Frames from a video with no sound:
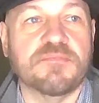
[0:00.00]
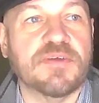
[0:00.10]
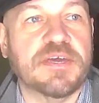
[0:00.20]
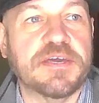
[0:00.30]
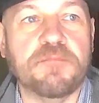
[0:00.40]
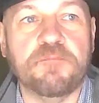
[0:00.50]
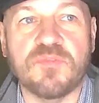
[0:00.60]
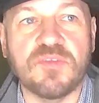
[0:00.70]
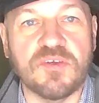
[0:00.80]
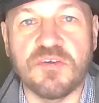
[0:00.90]
Okay,
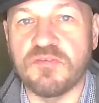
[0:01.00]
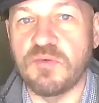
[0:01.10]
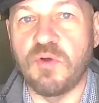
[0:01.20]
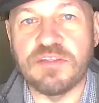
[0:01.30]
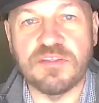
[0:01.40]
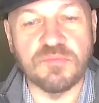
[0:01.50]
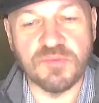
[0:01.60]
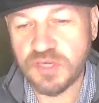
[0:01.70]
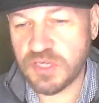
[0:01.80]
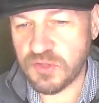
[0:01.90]
occasionally watch some
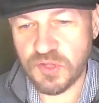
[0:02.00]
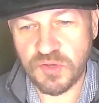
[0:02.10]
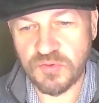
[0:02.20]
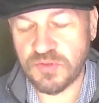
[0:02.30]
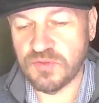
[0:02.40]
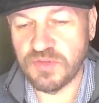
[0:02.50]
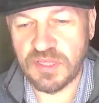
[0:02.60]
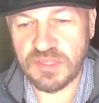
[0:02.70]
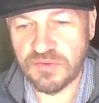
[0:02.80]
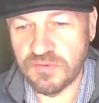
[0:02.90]
cooking shows and you get
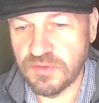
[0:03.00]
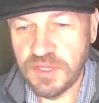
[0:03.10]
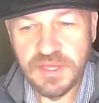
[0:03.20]
the whole,